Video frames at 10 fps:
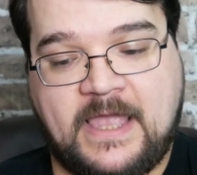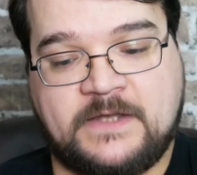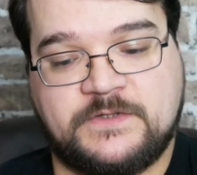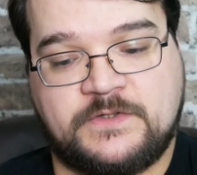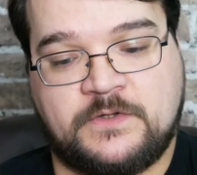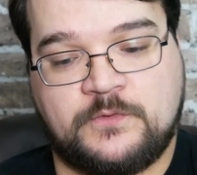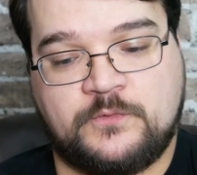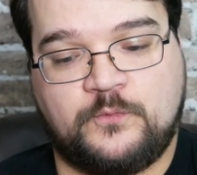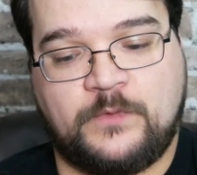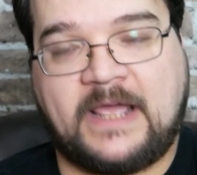And
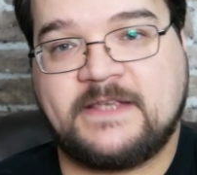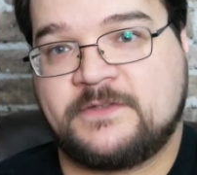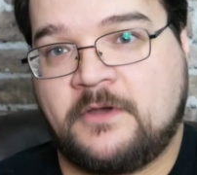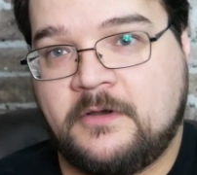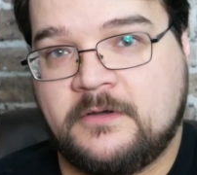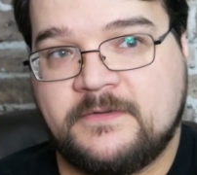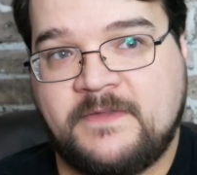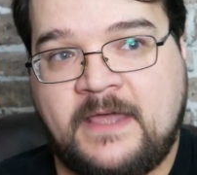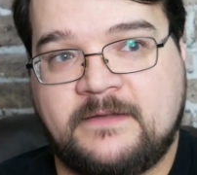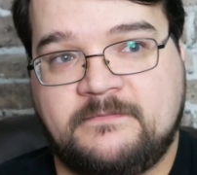so when I saw
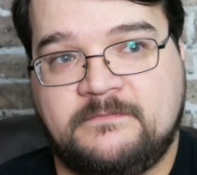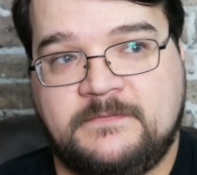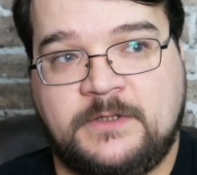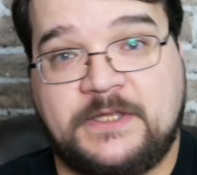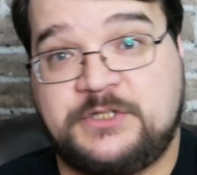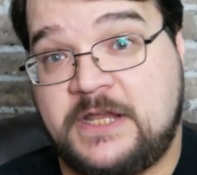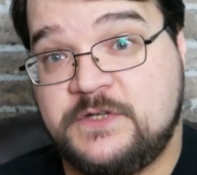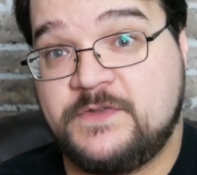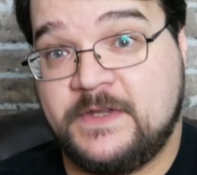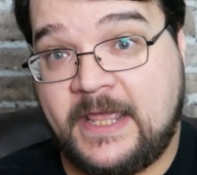that, you know, they
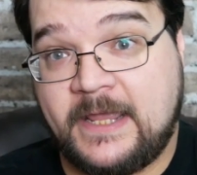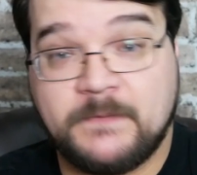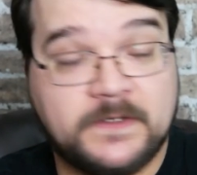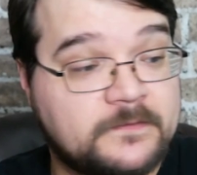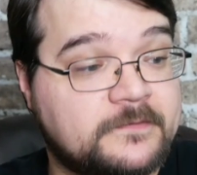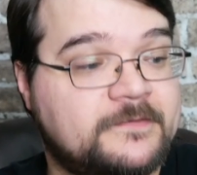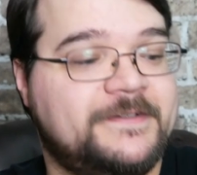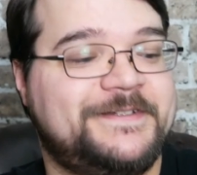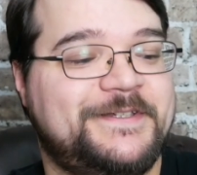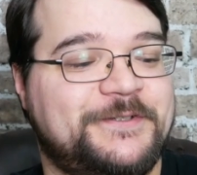changed the name
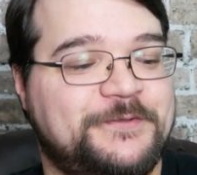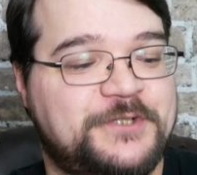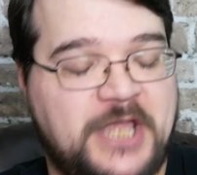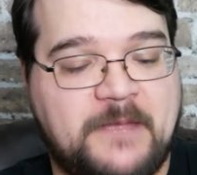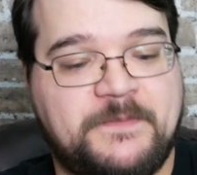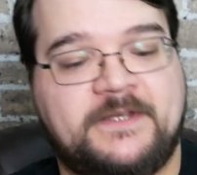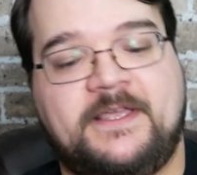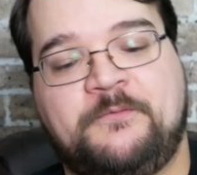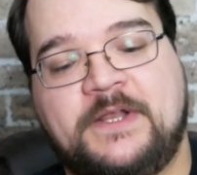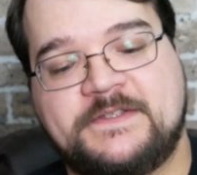to Champion,
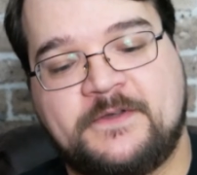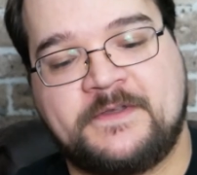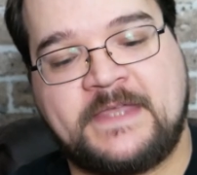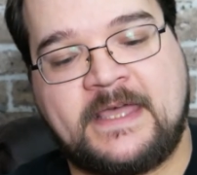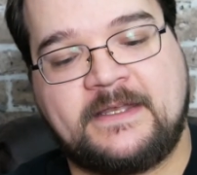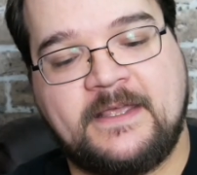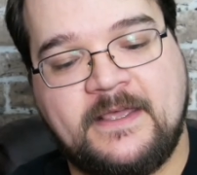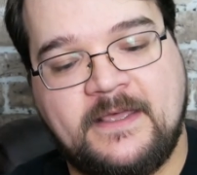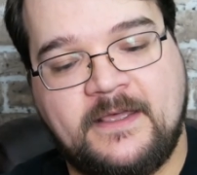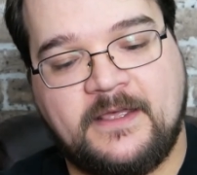and when I saw that,
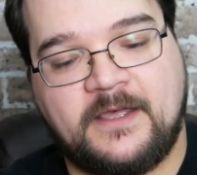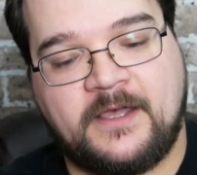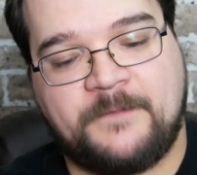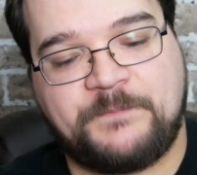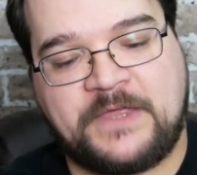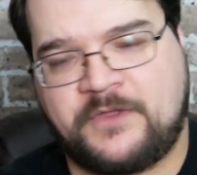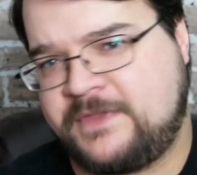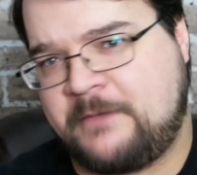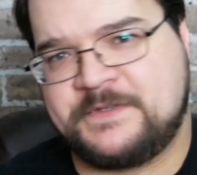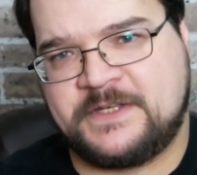I
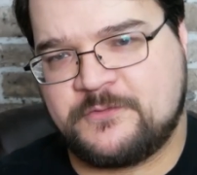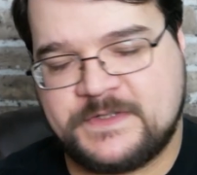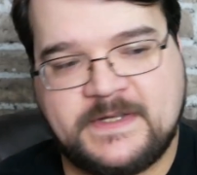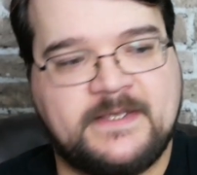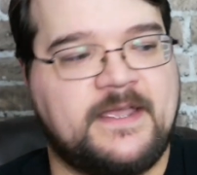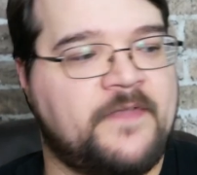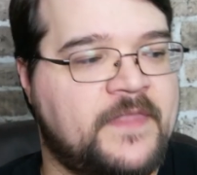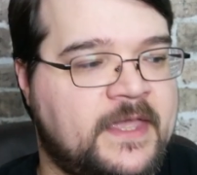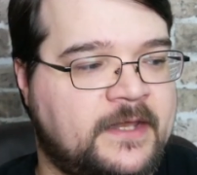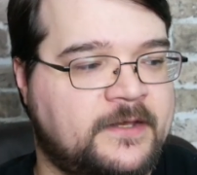thought that was interesting. And
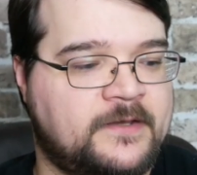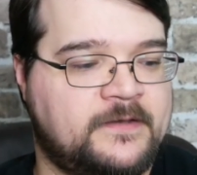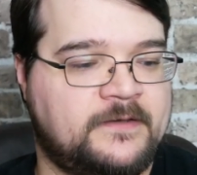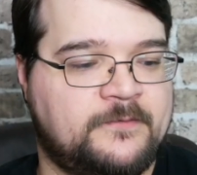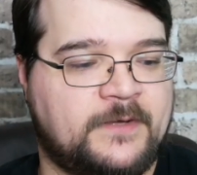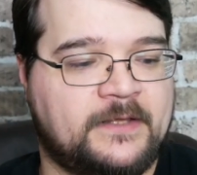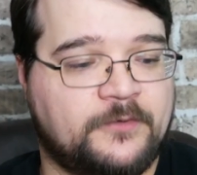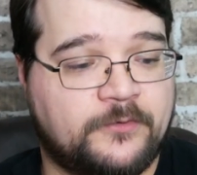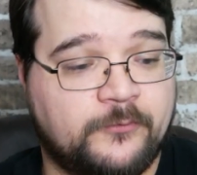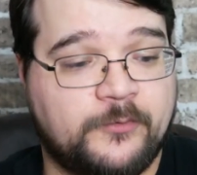then when I
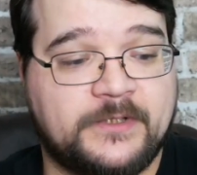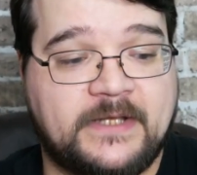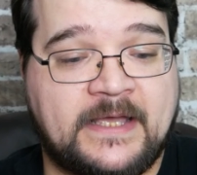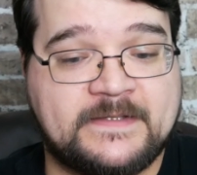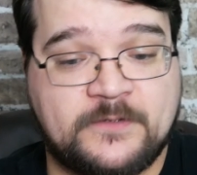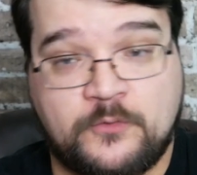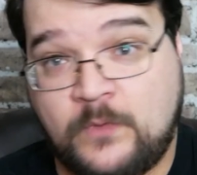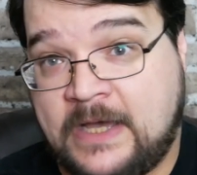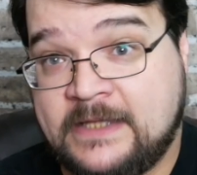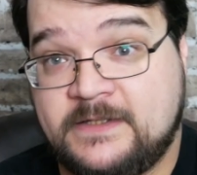looked through it, I saw
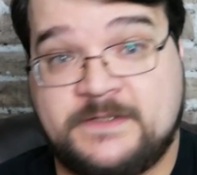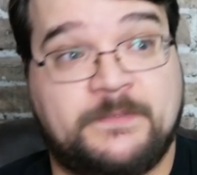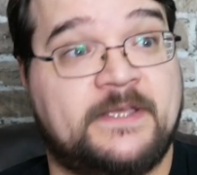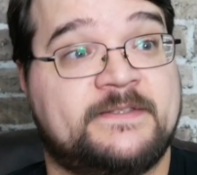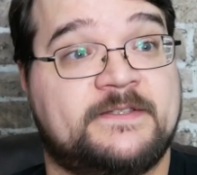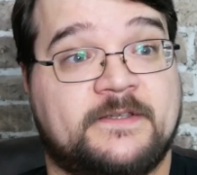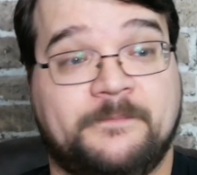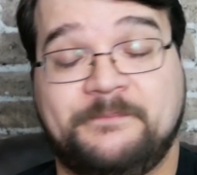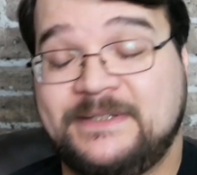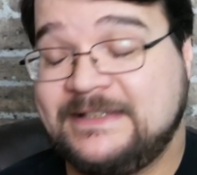why. It's because it's a
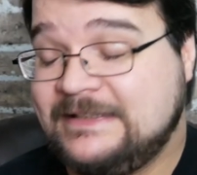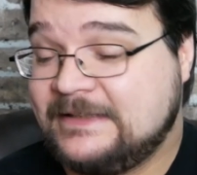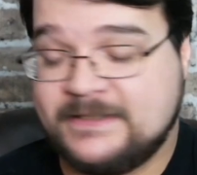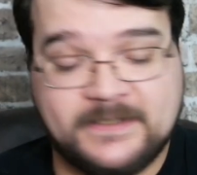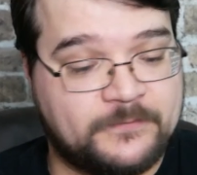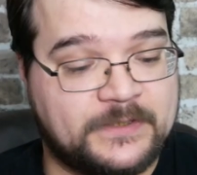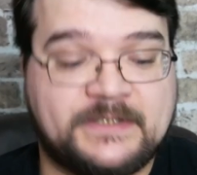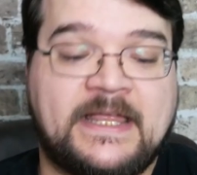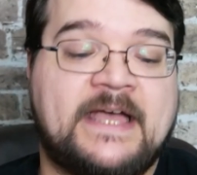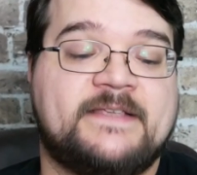completely different
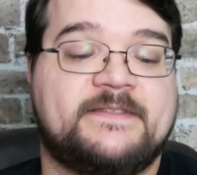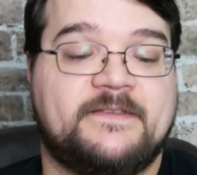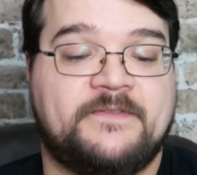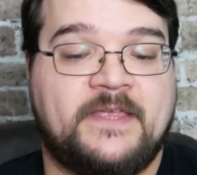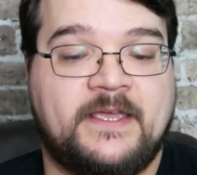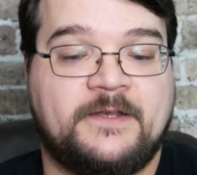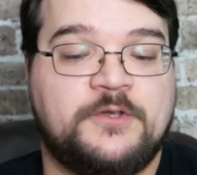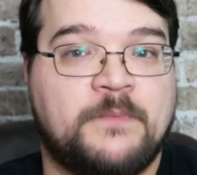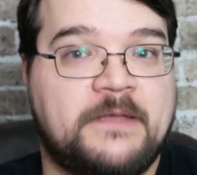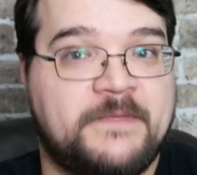class than
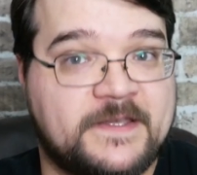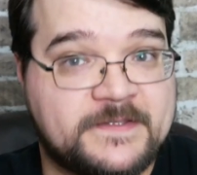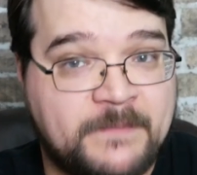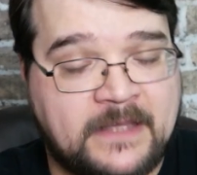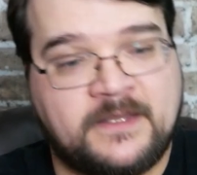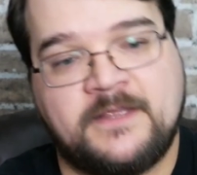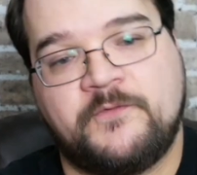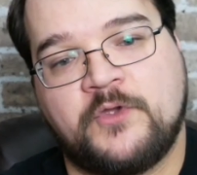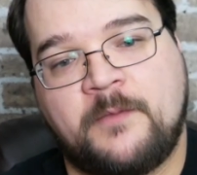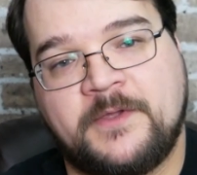you might be expecting
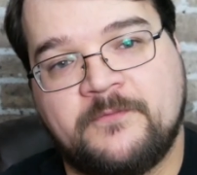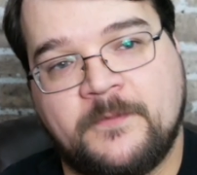if you're coming